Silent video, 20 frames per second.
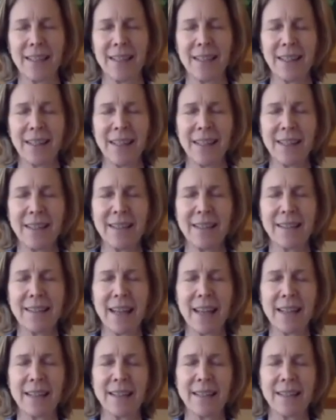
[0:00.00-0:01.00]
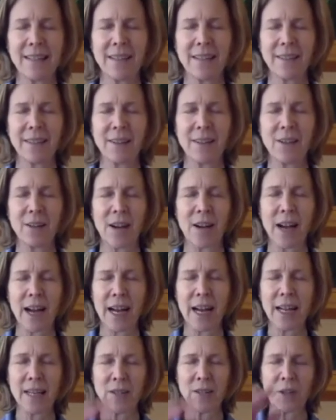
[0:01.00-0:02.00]
Get a sense whether your
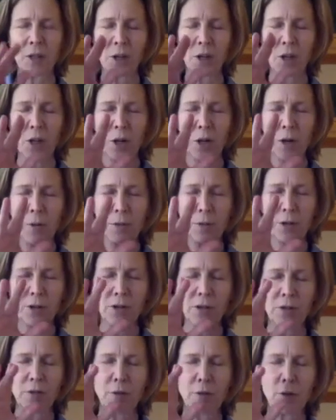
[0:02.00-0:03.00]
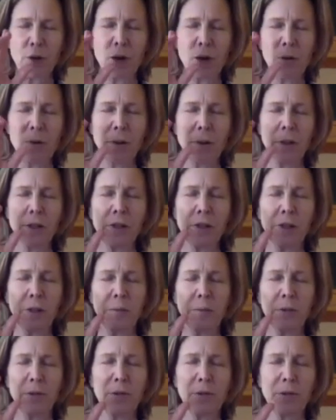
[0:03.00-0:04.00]
eyes are pushed forward or
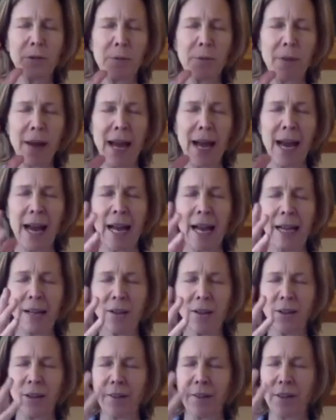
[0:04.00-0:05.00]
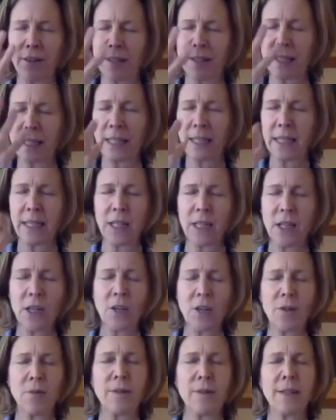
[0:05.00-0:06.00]
pulled back, or if there's any
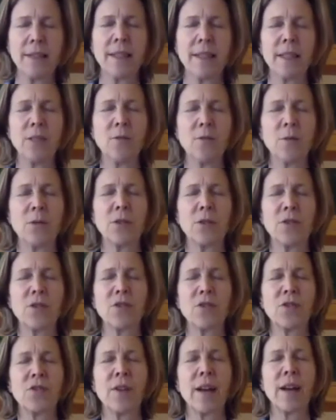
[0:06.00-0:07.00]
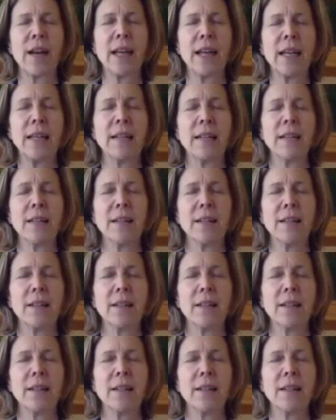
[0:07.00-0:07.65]
residual strain